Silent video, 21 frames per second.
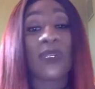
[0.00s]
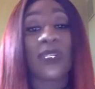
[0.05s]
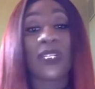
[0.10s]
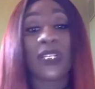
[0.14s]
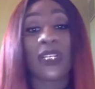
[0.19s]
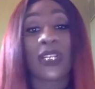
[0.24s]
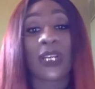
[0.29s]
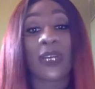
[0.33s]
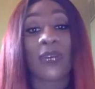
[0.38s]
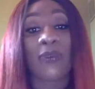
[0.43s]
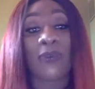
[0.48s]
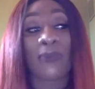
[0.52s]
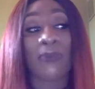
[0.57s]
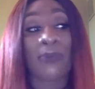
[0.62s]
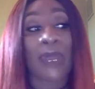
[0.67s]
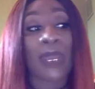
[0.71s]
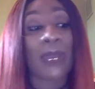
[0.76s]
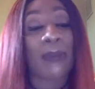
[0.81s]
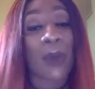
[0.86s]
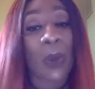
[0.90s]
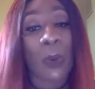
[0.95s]
a
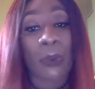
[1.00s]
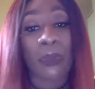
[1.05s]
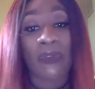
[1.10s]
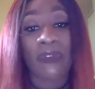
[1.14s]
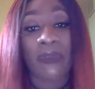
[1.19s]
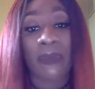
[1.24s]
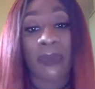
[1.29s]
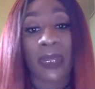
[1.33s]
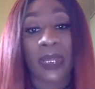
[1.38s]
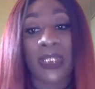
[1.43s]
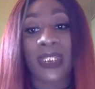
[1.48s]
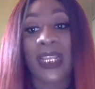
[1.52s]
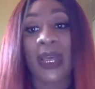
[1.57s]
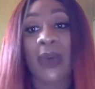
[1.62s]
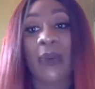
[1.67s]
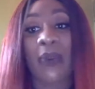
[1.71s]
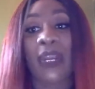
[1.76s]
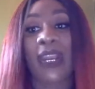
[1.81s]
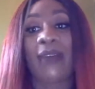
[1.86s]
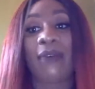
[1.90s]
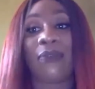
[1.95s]
big moment for me because I
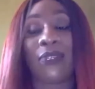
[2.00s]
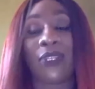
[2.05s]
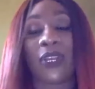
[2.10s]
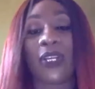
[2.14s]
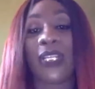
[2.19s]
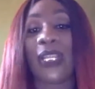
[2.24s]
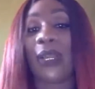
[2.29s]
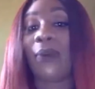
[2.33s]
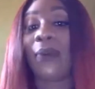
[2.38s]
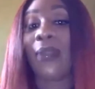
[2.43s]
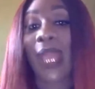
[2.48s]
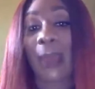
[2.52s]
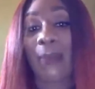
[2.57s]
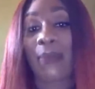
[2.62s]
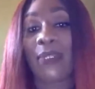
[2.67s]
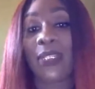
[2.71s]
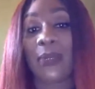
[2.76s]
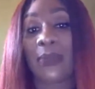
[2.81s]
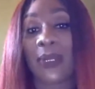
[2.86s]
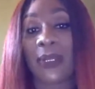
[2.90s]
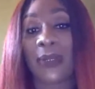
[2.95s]
would have never thought that would have
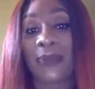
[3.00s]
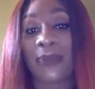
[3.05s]
happened to me.